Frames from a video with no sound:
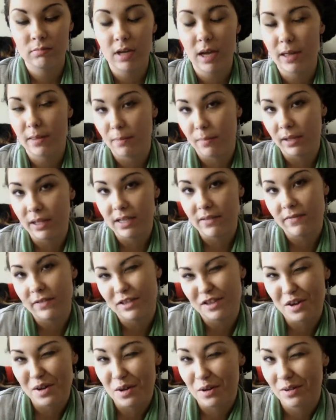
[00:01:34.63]
I believe
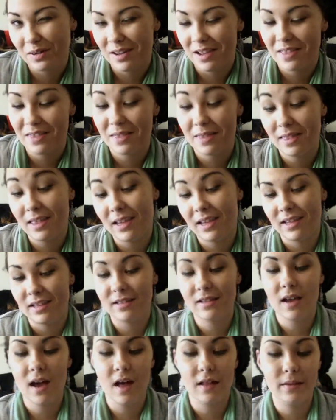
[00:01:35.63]
it's called, I think
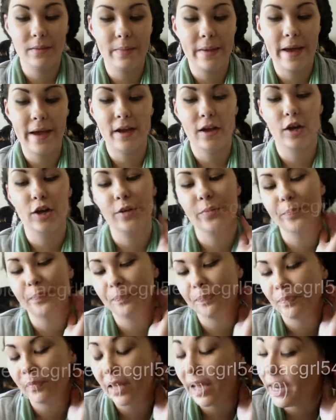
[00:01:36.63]
it's Holla Back Girl.
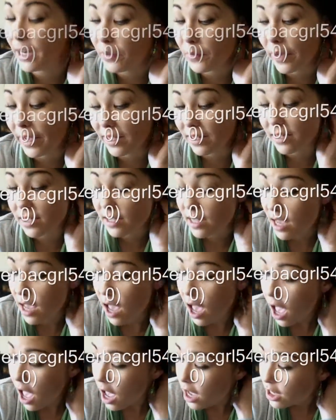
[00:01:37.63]
Anyways,
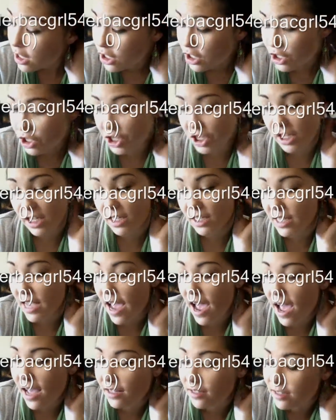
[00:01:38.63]
she's
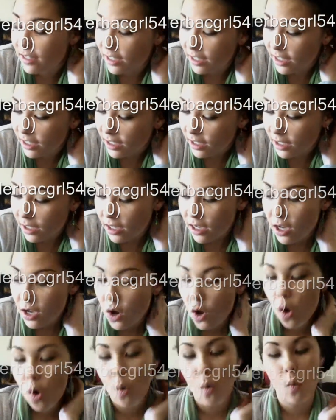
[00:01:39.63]
asking,
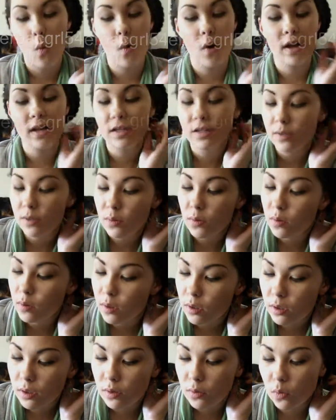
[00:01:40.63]
what
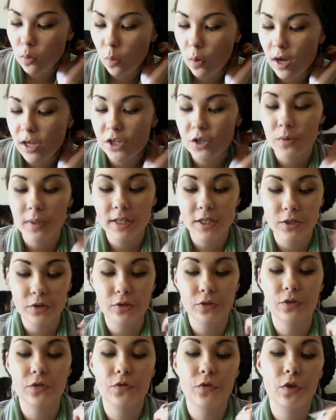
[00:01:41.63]
do I
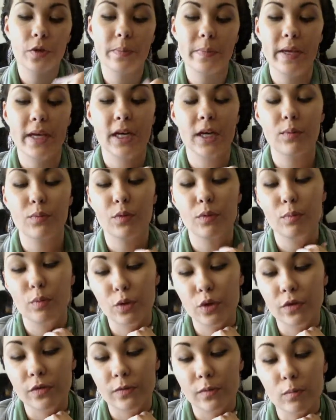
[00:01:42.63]
use for a makeup
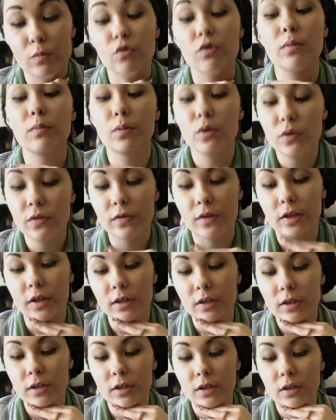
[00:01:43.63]
remover?